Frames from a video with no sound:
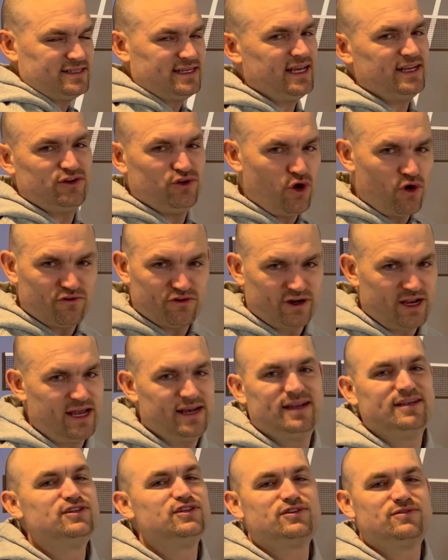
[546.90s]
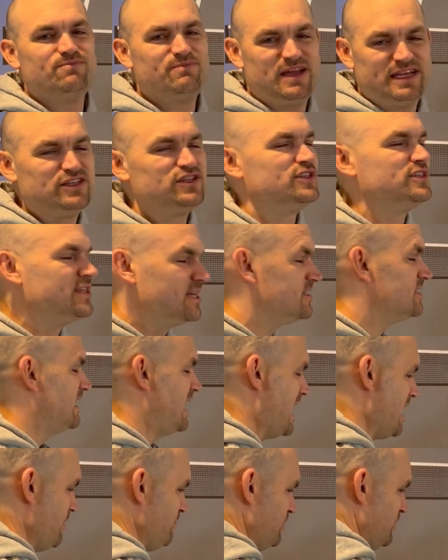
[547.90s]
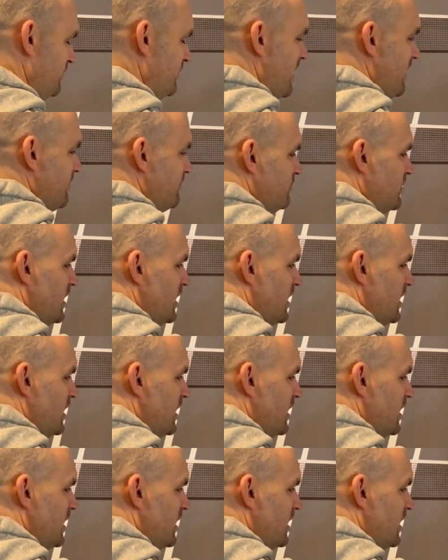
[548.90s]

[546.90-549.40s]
to hit an overhead. It just doesn't happen, right?